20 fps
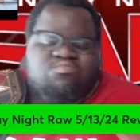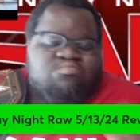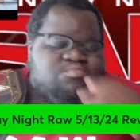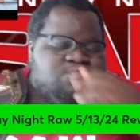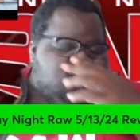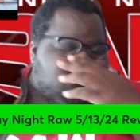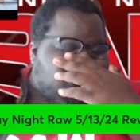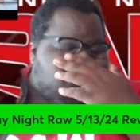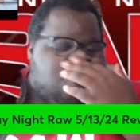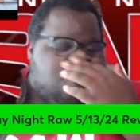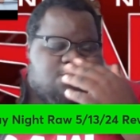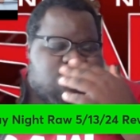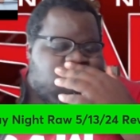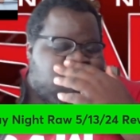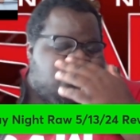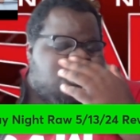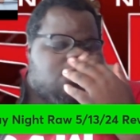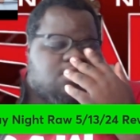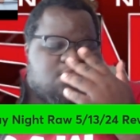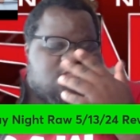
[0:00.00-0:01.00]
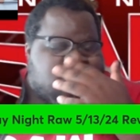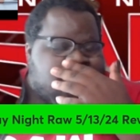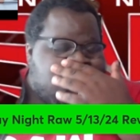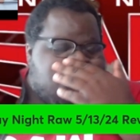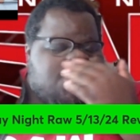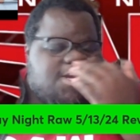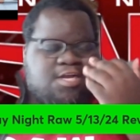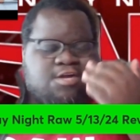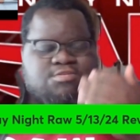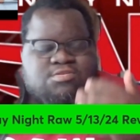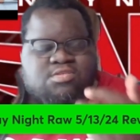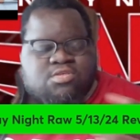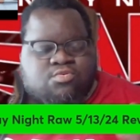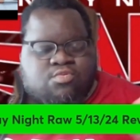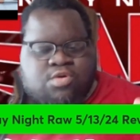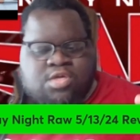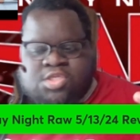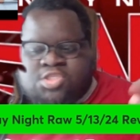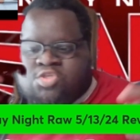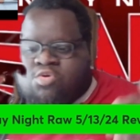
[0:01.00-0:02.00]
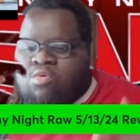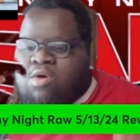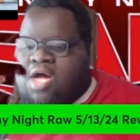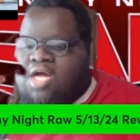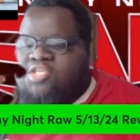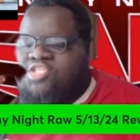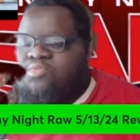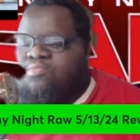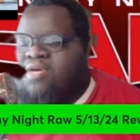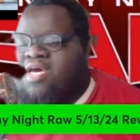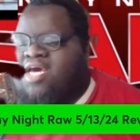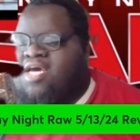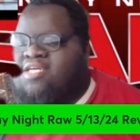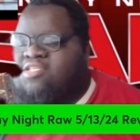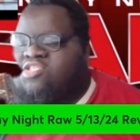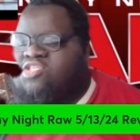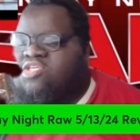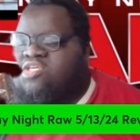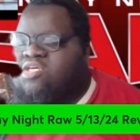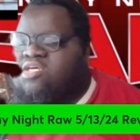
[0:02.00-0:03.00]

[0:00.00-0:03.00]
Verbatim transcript: Nothing much to say here. It was a quick squash match